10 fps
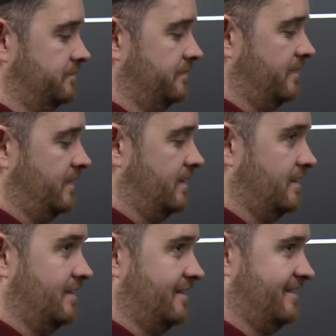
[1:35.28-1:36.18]

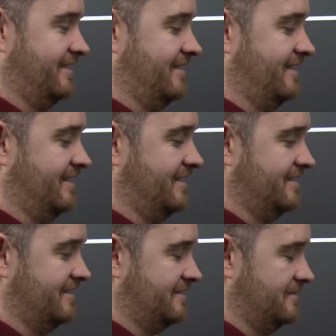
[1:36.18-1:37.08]

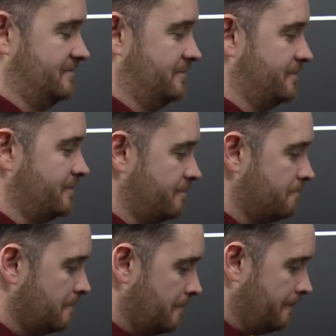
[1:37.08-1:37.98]

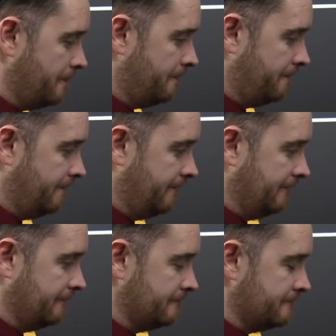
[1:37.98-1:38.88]

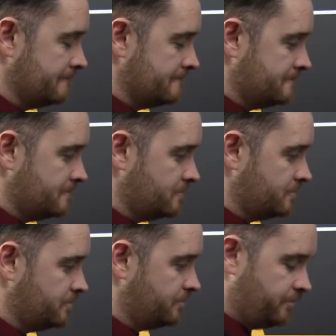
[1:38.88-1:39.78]

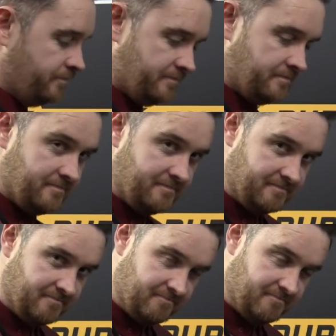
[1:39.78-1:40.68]

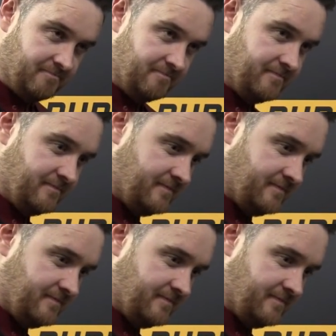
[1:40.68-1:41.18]
No words are spoken by the person on screen.